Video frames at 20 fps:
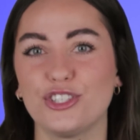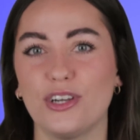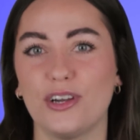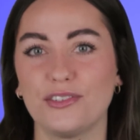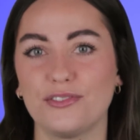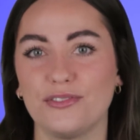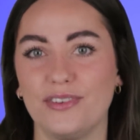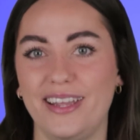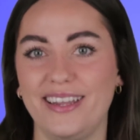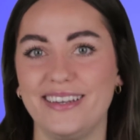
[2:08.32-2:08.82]

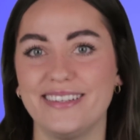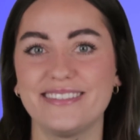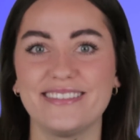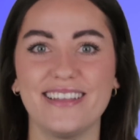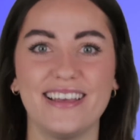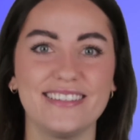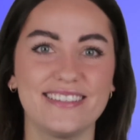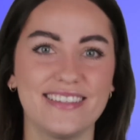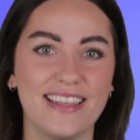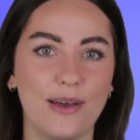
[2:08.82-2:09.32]
Chartrand
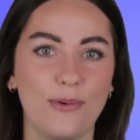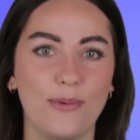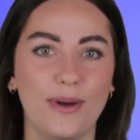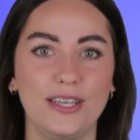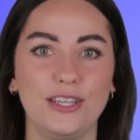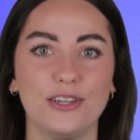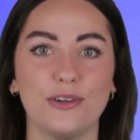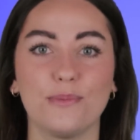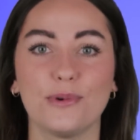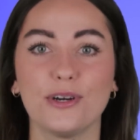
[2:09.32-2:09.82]
says that
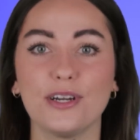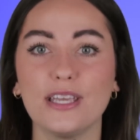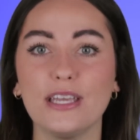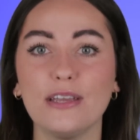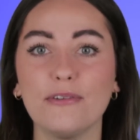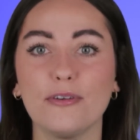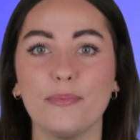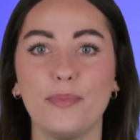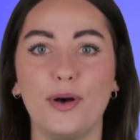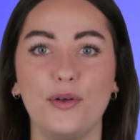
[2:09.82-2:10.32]
when you're
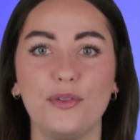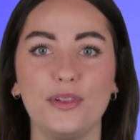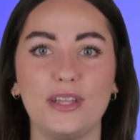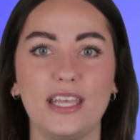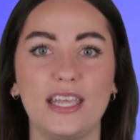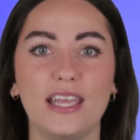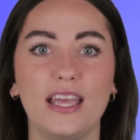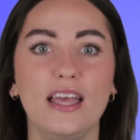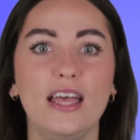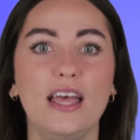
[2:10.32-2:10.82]
working
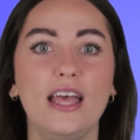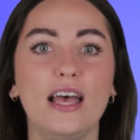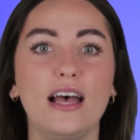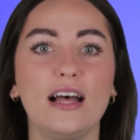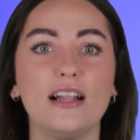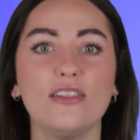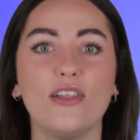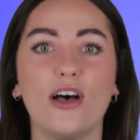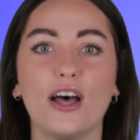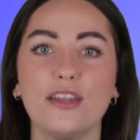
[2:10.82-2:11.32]
remotely,
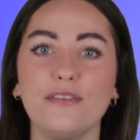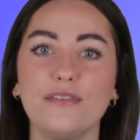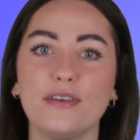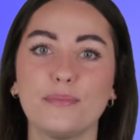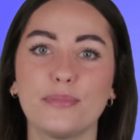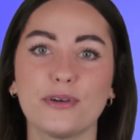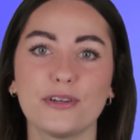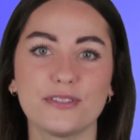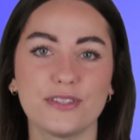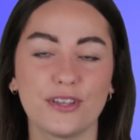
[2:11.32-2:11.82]
a lot of
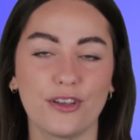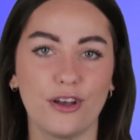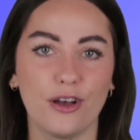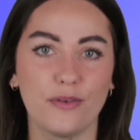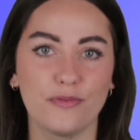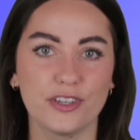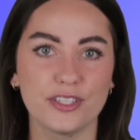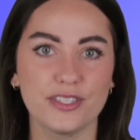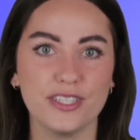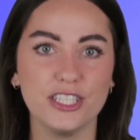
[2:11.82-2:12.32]
in-person
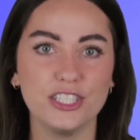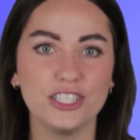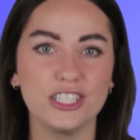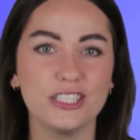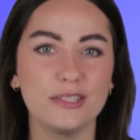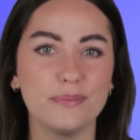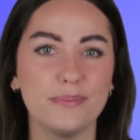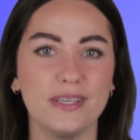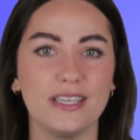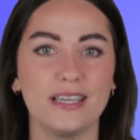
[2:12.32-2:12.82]

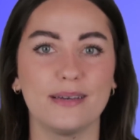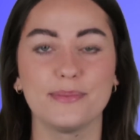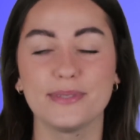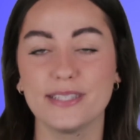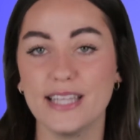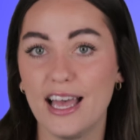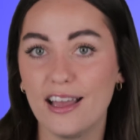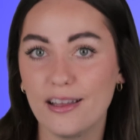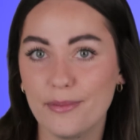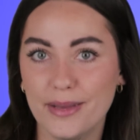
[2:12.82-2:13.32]
conversations become
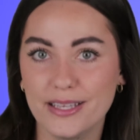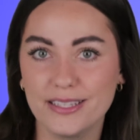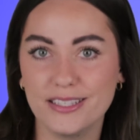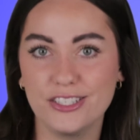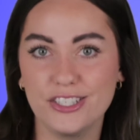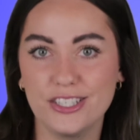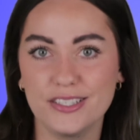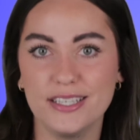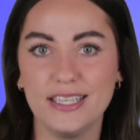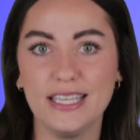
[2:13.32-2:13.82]
Slack
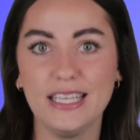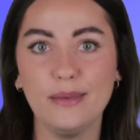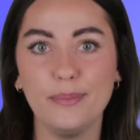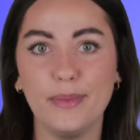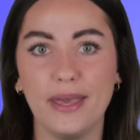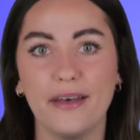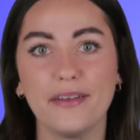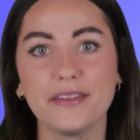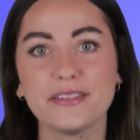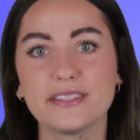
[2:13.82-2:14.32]
messages and
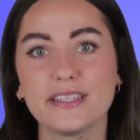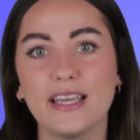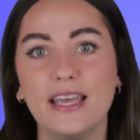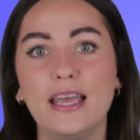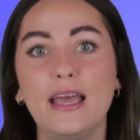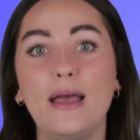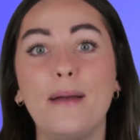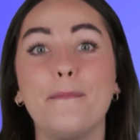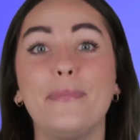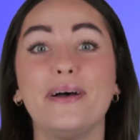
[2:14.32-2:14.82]
emails,
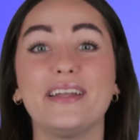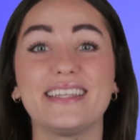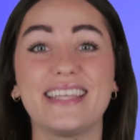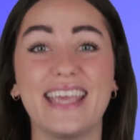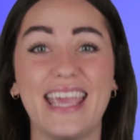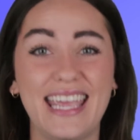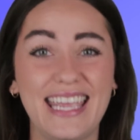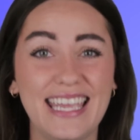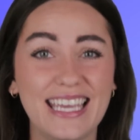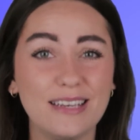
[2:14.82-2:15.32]
but
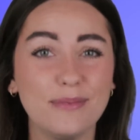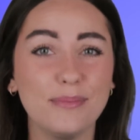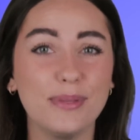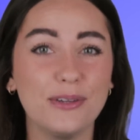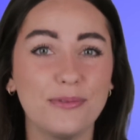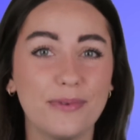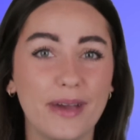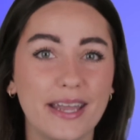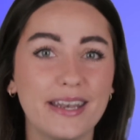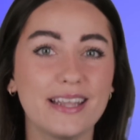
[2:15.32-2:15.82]
can
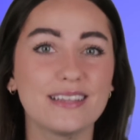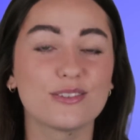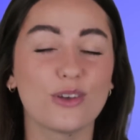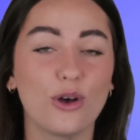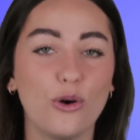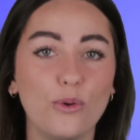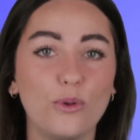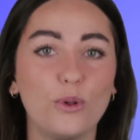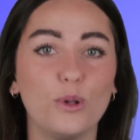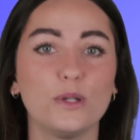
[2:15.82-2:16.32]
be read as
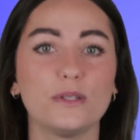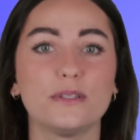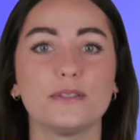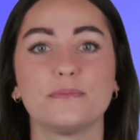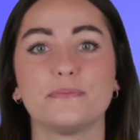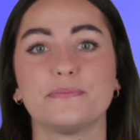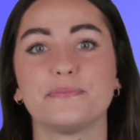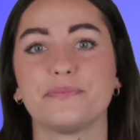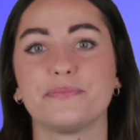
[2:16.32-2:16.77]
cold.